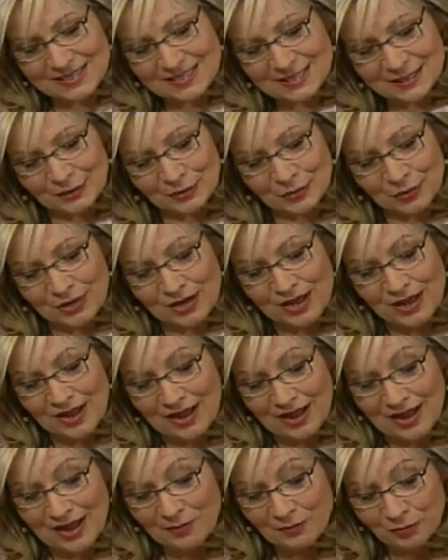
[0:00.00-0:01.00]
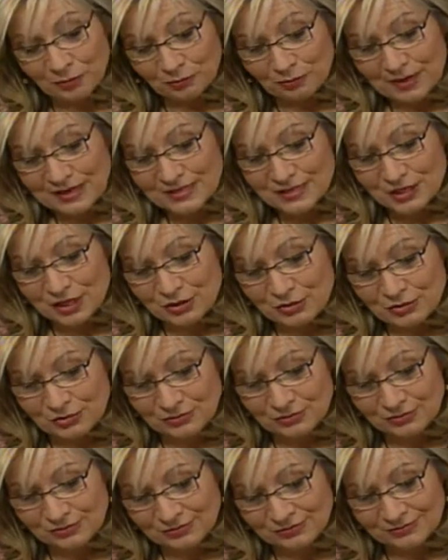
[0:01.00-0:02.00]
says the Lord, I will
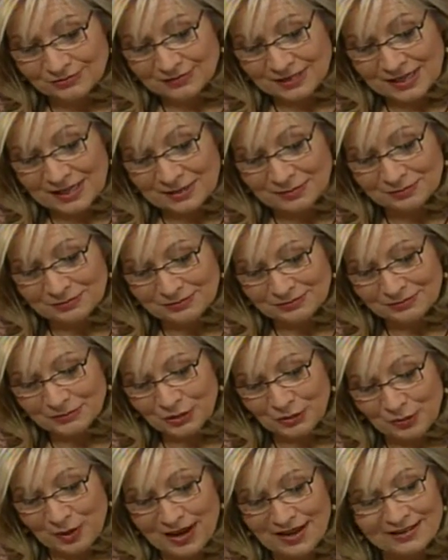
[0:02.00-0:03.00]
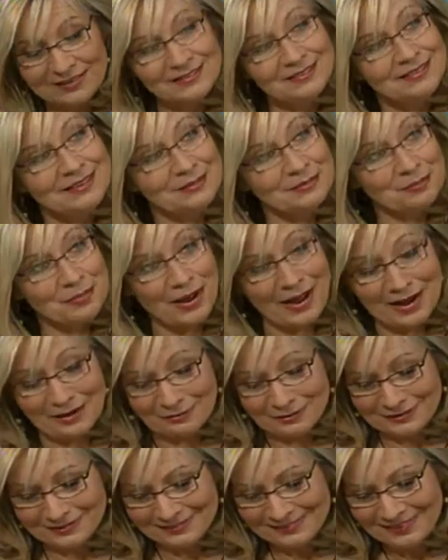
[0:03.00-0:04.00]
rescue him, Graydon,
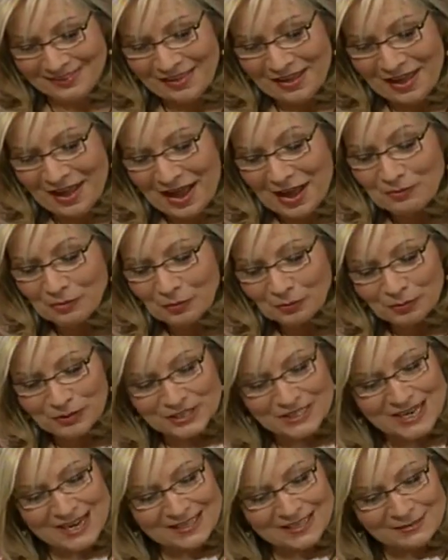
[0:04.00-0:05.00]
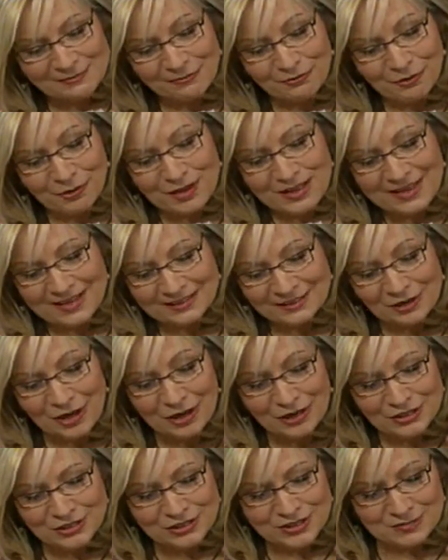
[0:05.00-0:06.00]
Byron. I will protect him, for he
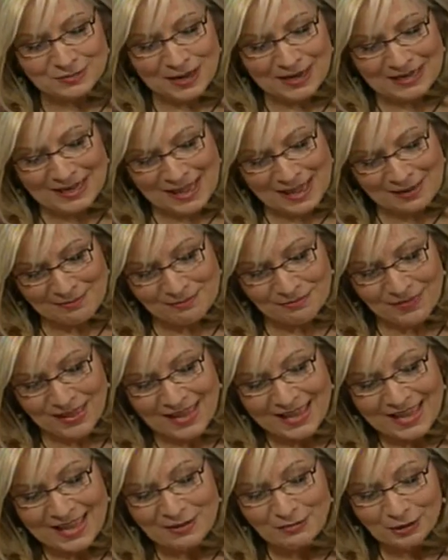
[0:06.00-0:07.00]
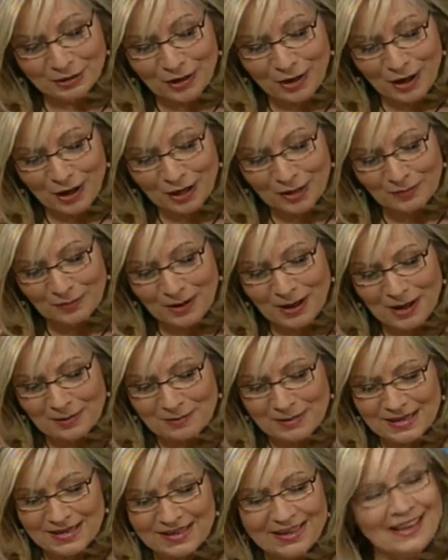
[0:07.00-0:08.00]
acknowledges my name. He will call
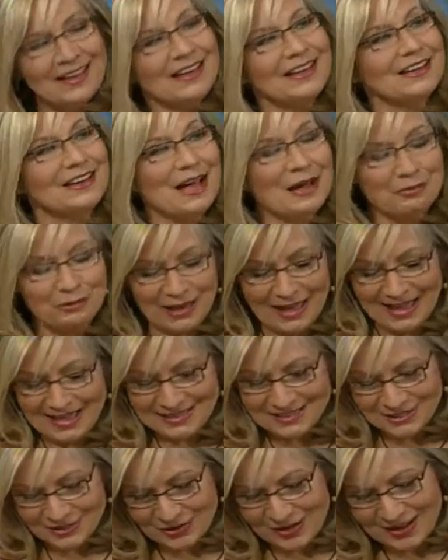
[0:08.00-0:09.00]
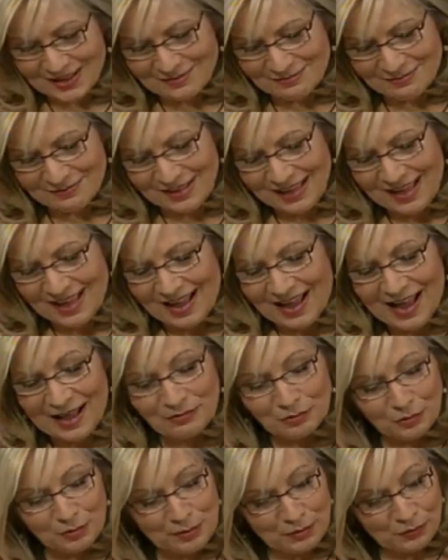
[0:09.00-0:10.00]
upon me, and I will answer him.
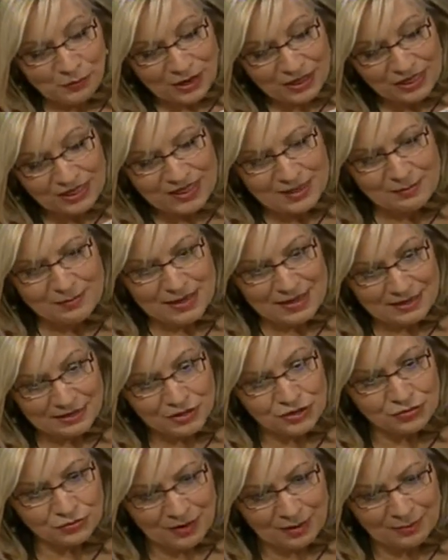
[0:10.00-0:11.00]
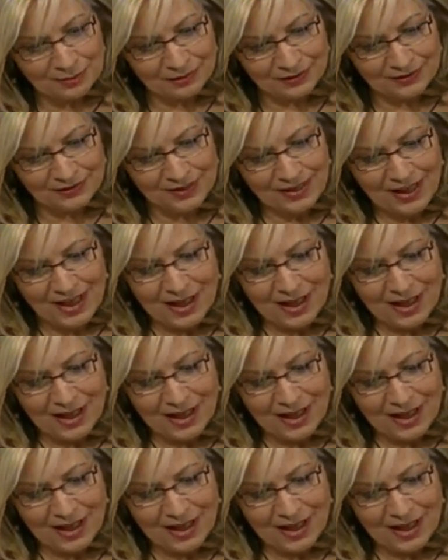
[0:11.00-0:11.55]
I will be with him in trouble.